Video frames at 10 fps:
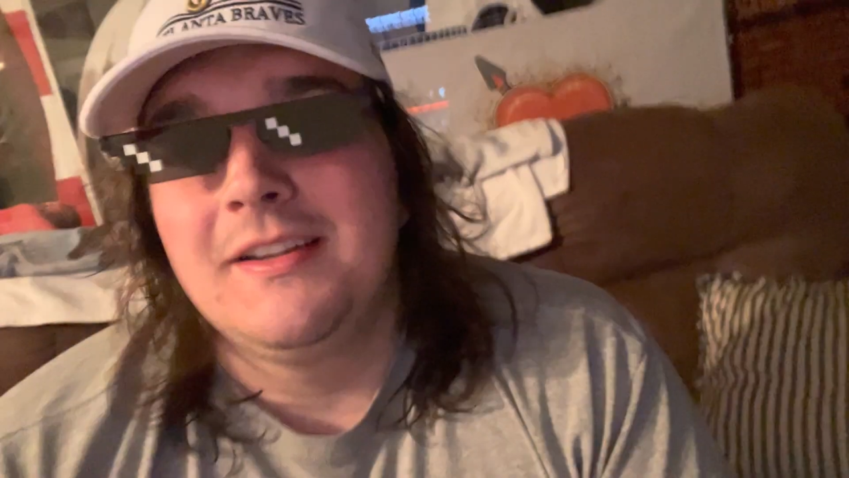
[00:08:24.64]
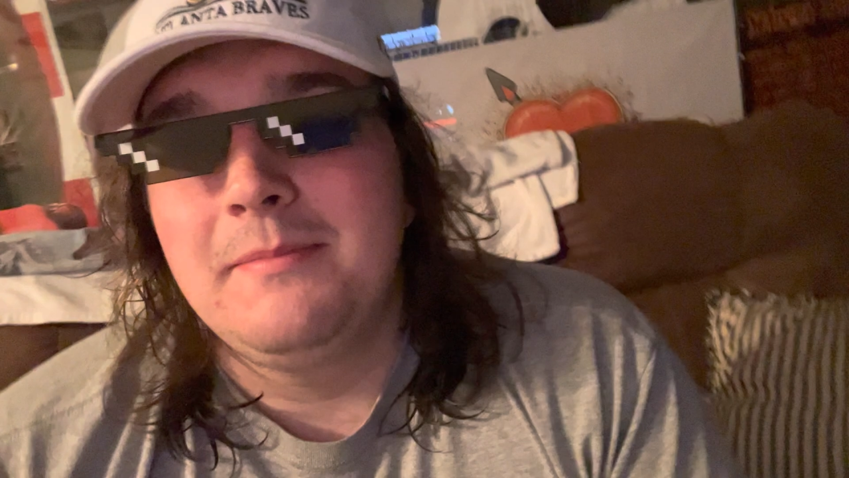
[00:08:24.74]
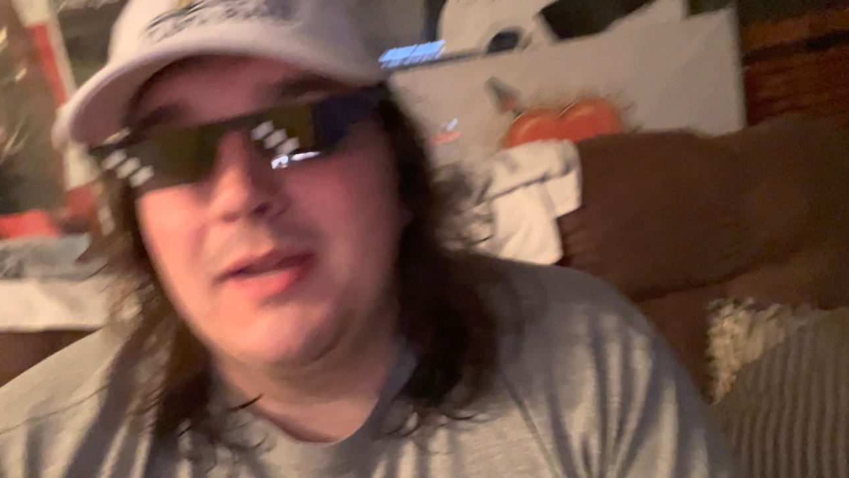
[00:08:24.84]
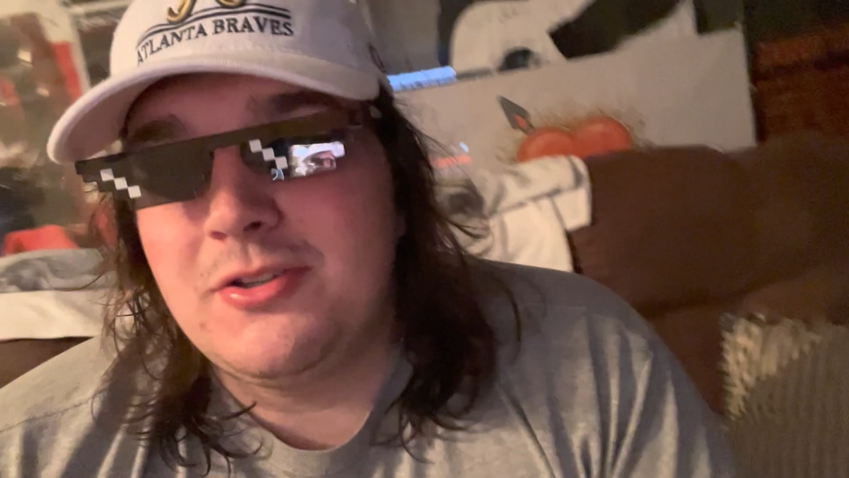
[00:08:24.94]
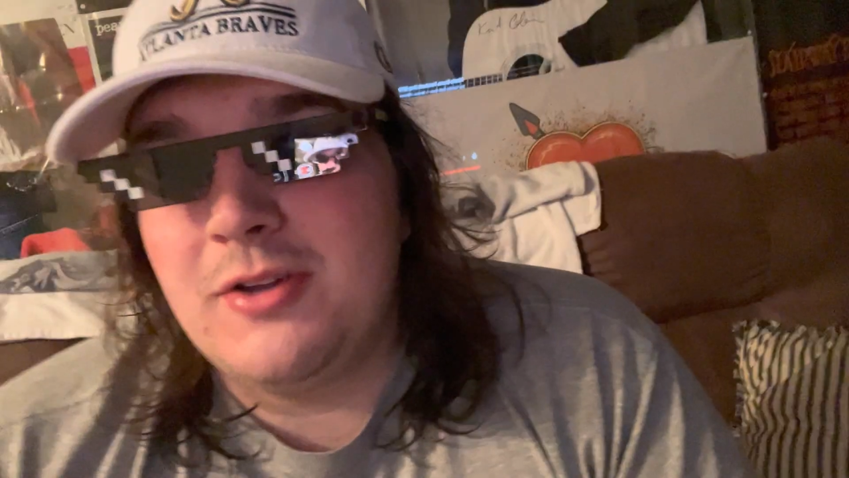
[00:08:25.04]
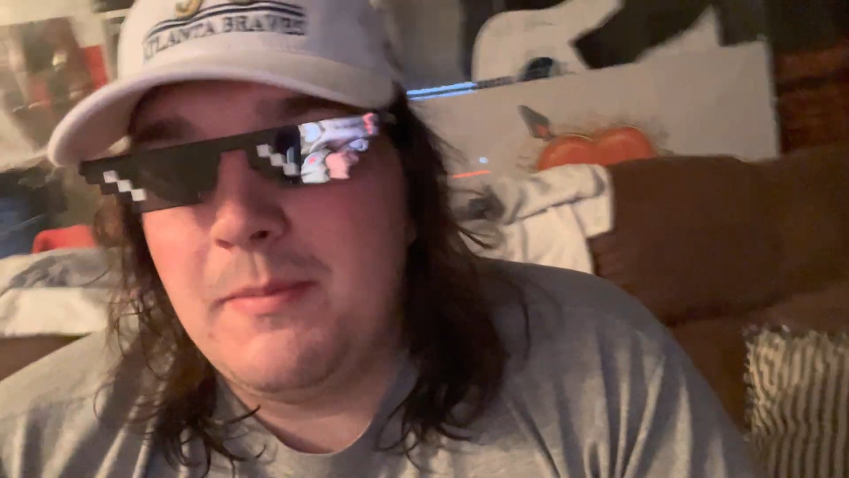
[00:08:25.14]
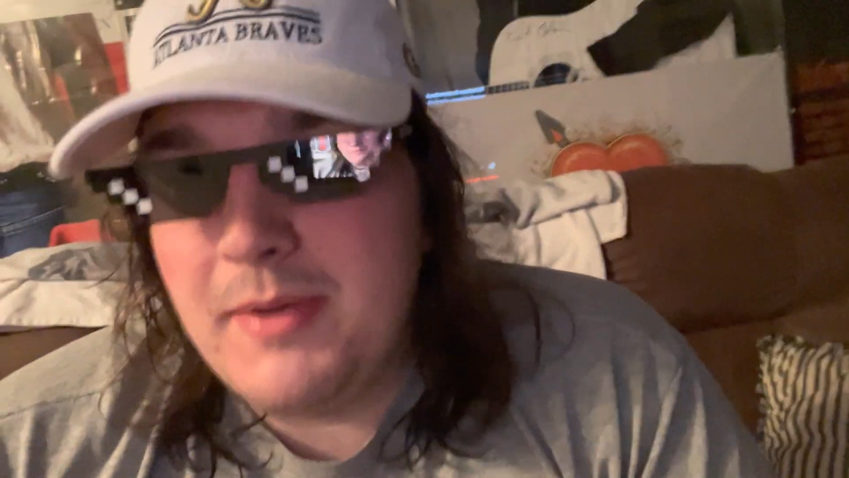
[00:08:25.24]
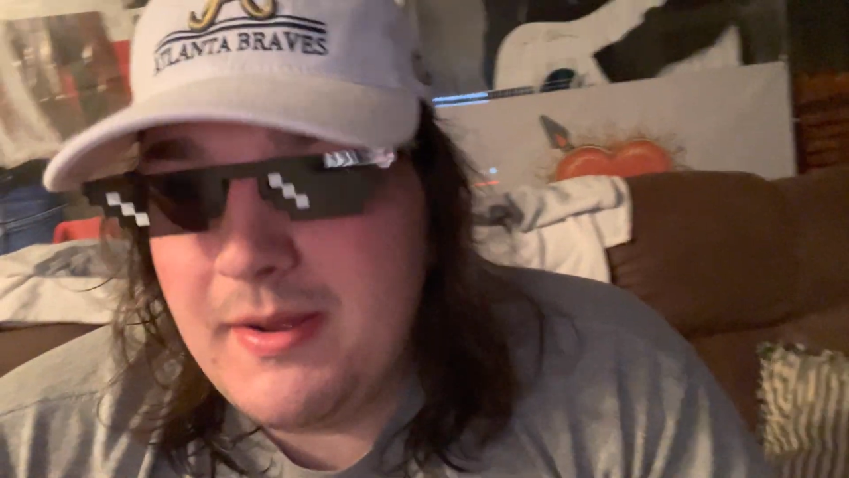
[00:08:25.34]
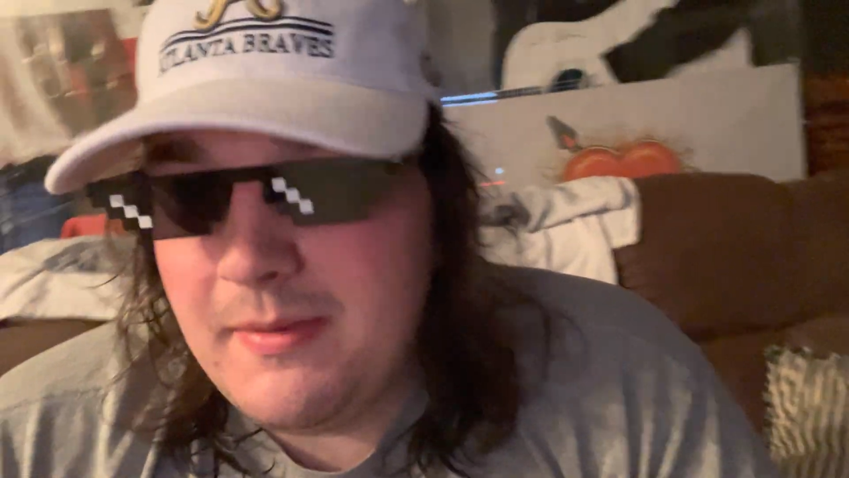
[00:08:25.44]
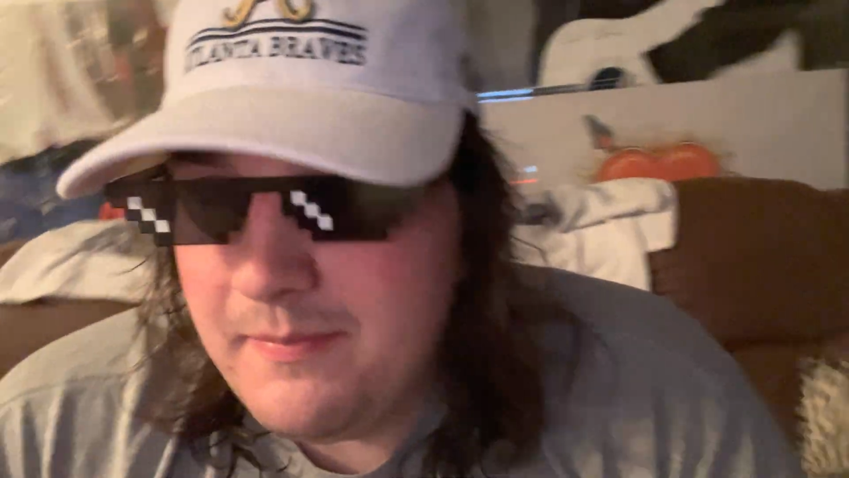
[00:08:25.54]
Might trip
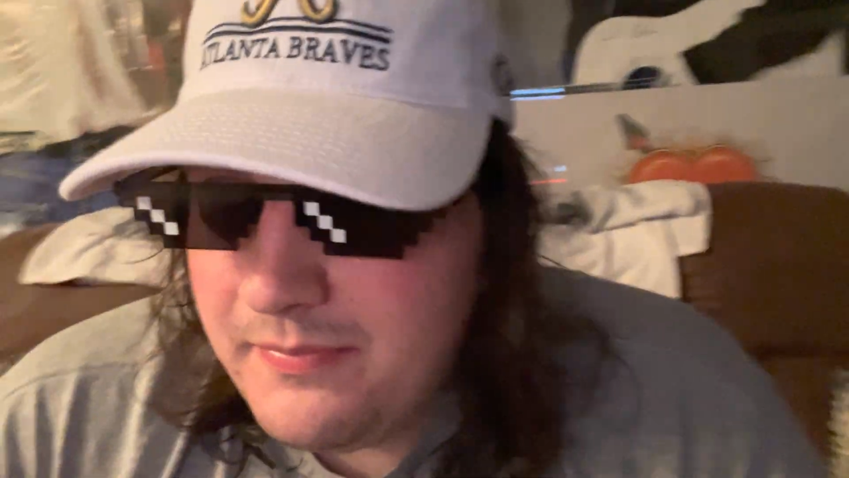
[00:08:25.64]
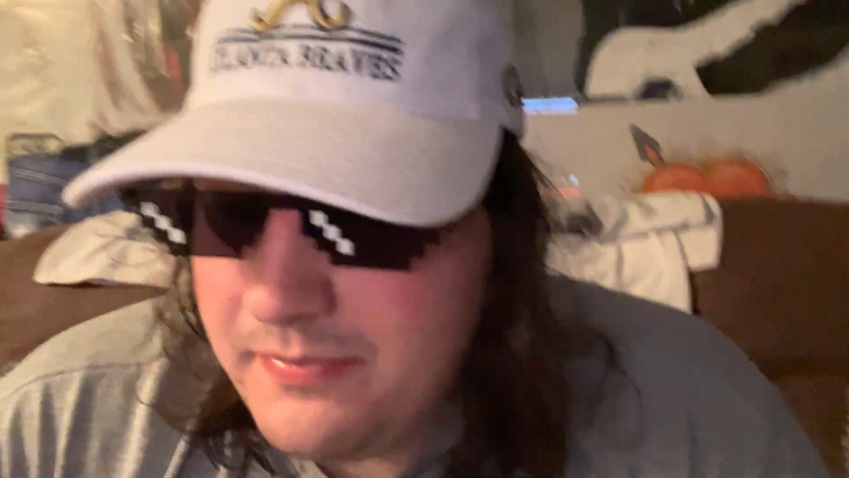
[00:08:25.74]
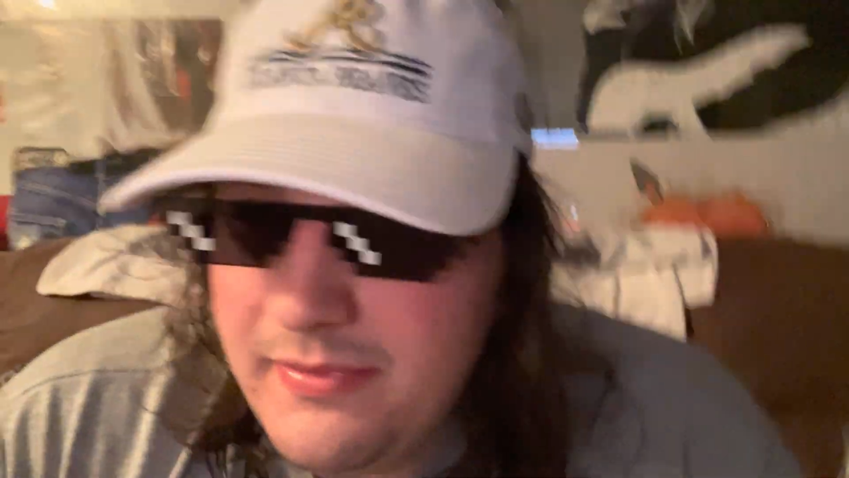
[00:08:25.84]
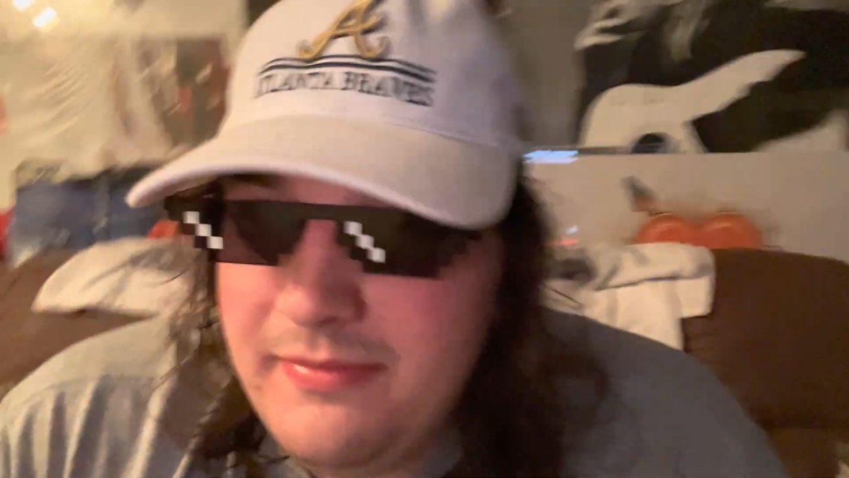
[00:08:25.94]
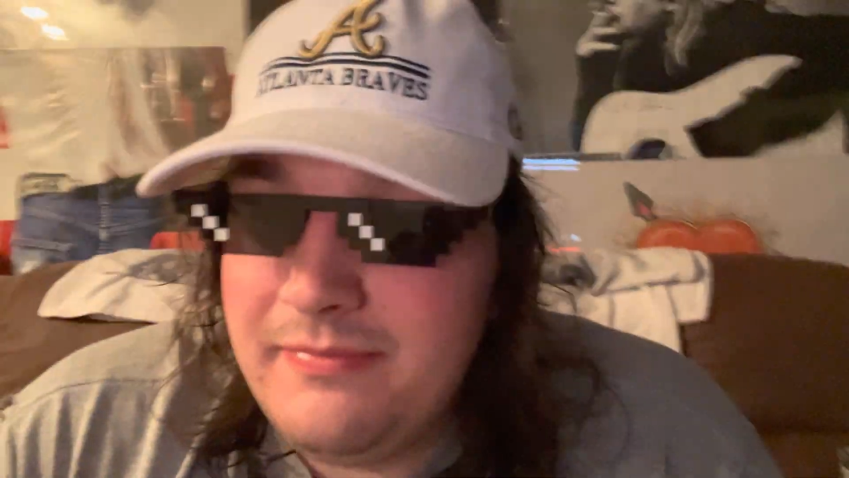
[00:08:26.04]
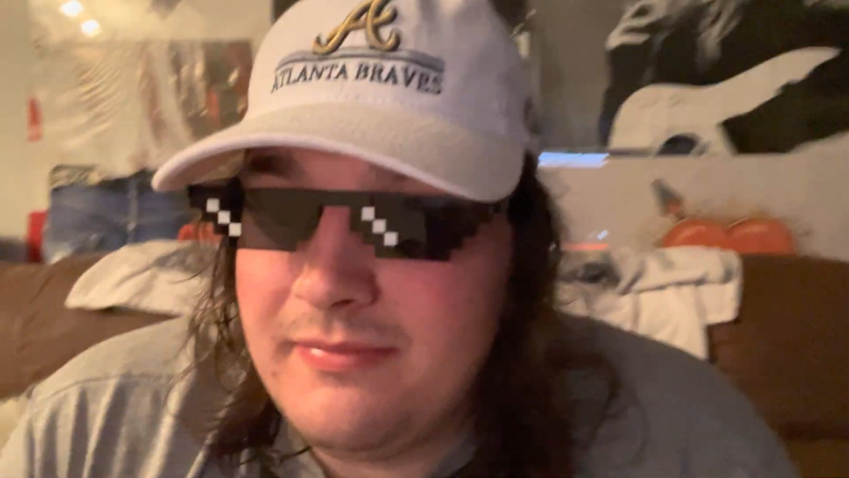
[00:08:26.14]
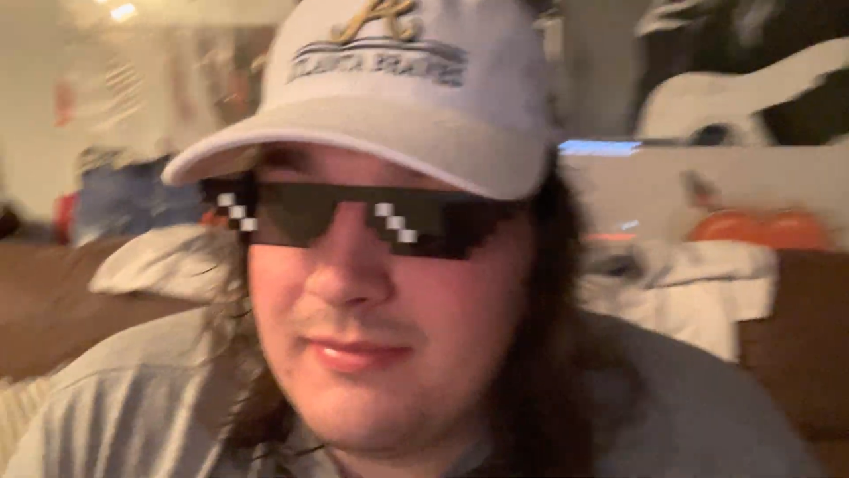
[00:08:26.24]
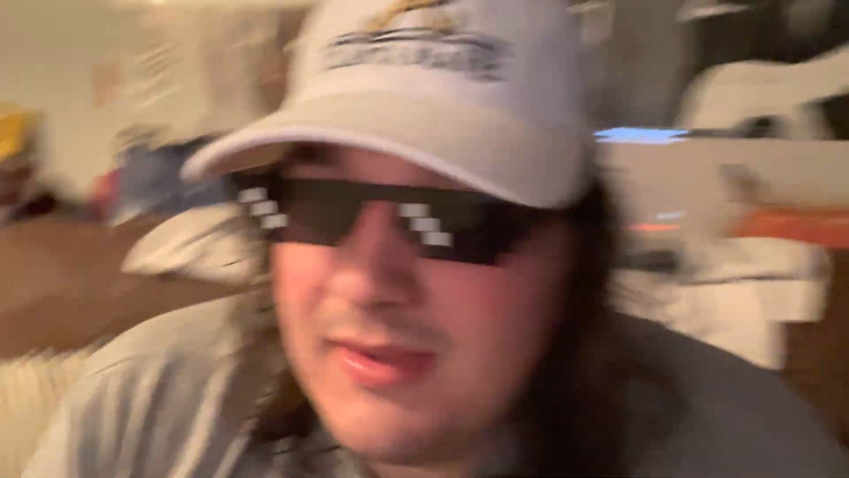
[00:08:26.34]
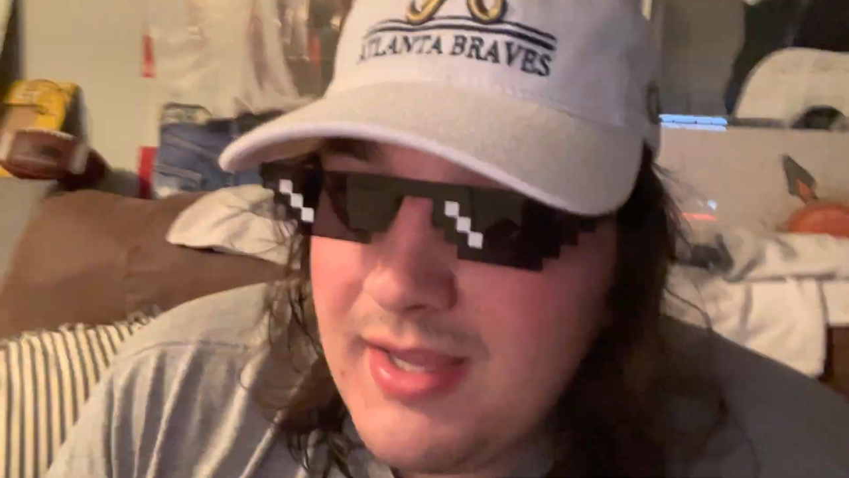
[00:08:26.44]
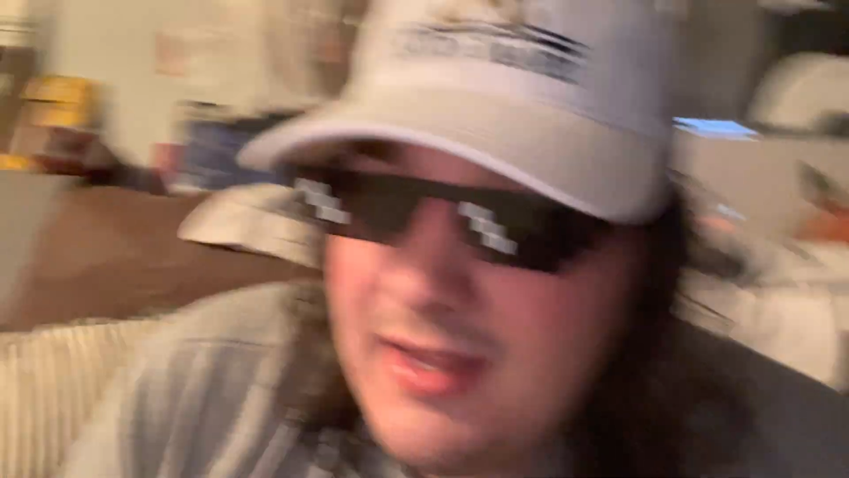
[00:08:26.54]
up.
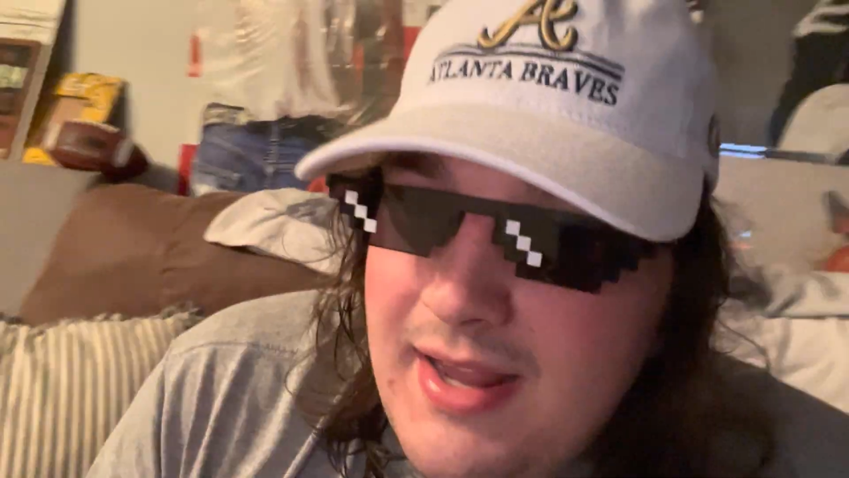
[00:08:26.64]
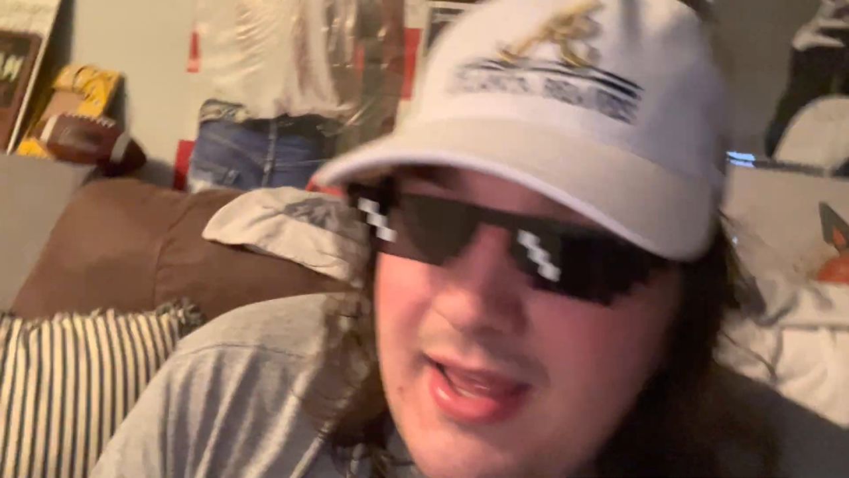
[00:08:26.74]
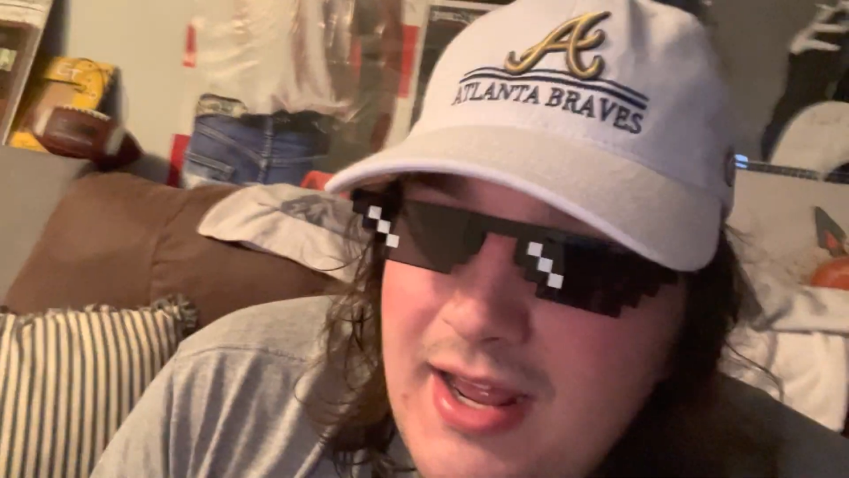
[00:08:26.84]
And that